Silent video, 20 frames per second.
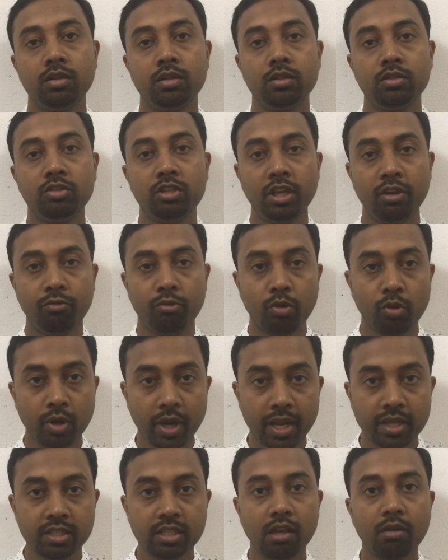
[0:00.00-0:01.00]
Say for
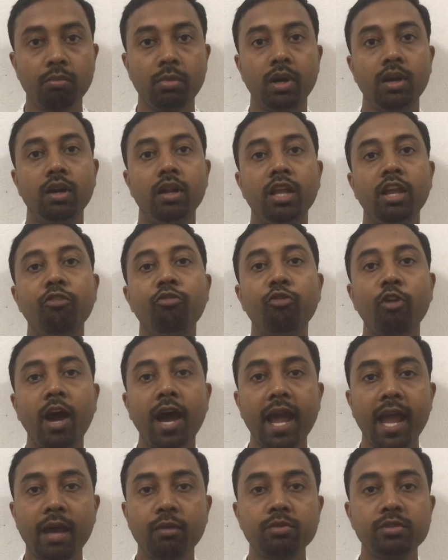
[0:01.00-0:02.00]
example, if
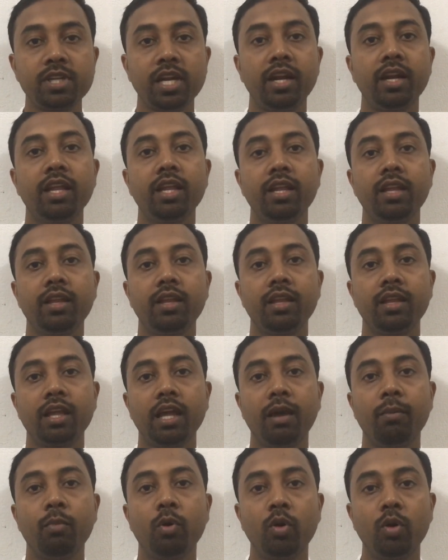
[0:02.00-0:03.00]
I am studying
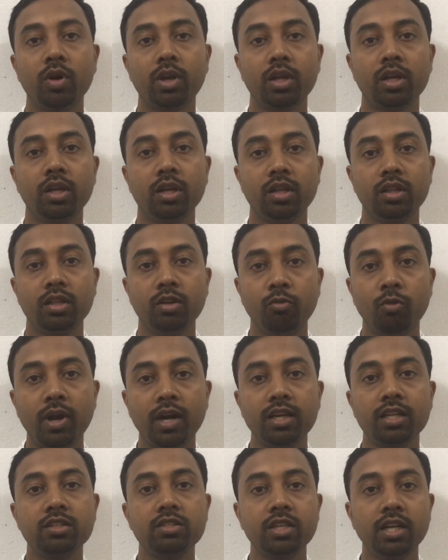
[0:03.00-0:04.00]
about the
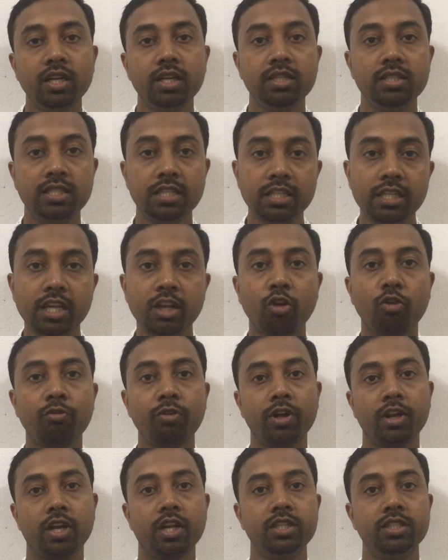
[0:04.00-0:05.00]
water scarcity of
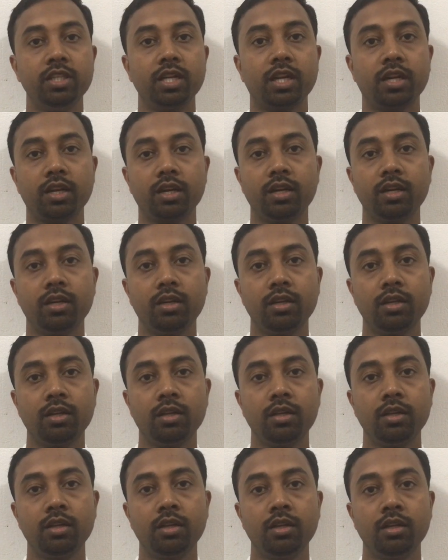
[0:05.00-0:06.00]
a region,
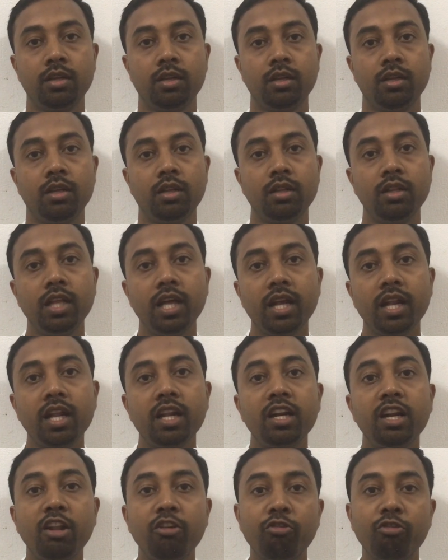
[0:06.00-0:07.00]
there
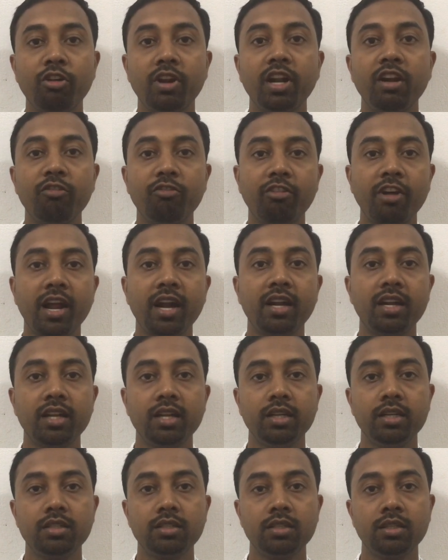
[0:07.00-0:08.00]
are different
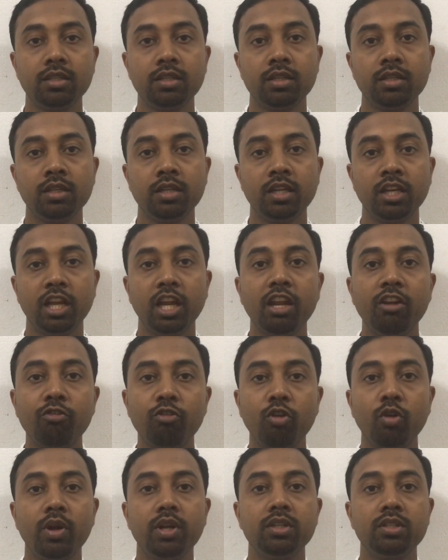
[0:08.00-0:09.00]
factors
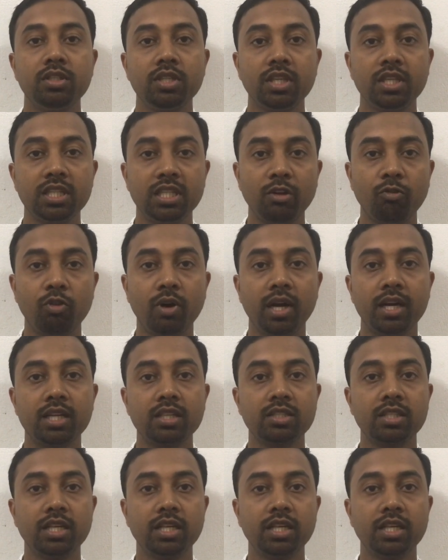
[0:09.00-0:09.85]
influencing the water